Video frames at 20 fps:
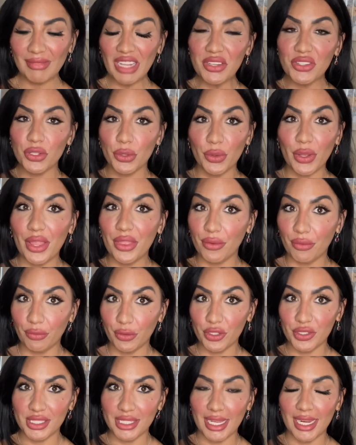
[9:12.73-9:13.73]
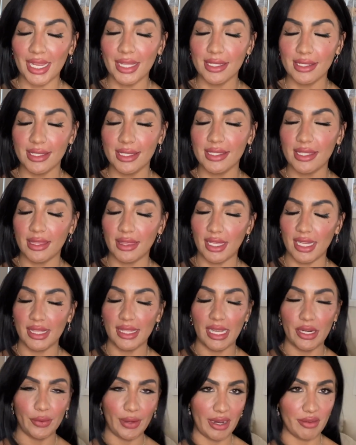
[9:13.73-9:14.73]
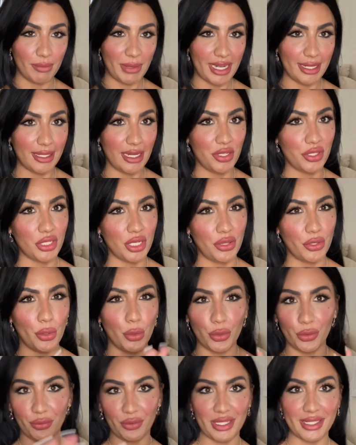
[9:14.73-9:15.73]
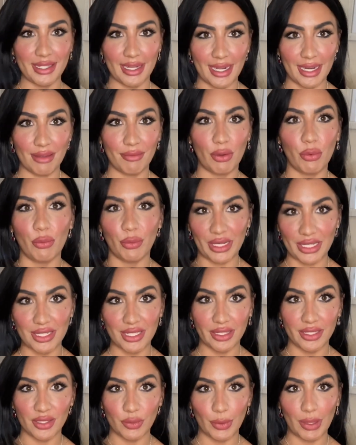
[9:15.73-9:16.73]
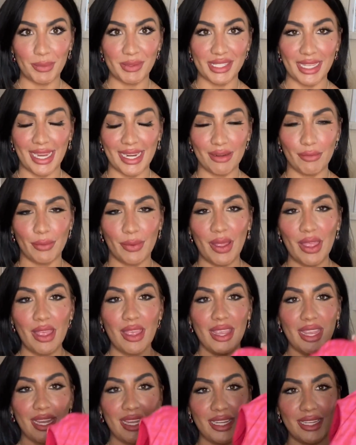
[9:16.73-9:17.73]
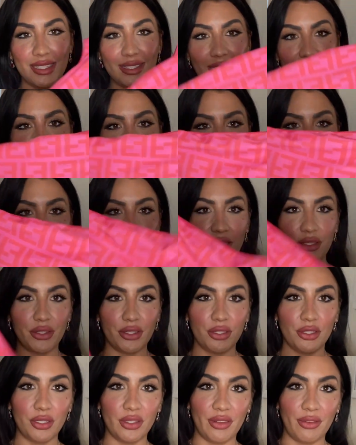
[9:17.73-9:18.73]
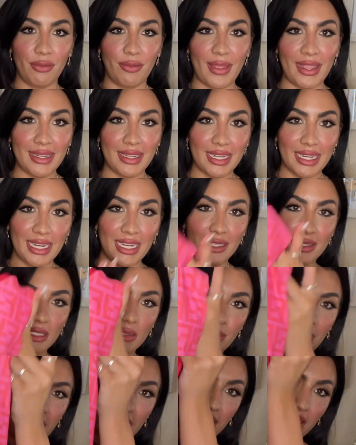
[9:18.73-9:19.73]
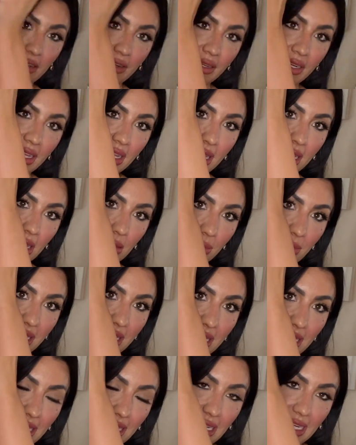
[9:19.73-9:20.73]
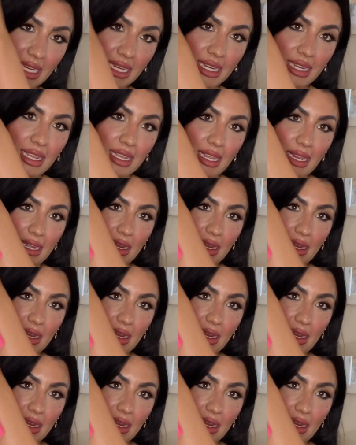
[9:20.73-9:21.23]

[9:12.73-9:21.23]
So the first thing, and this is the thing that grabbed my attention, the whole reason I even went to this website, is this little Fendi inspired bikini.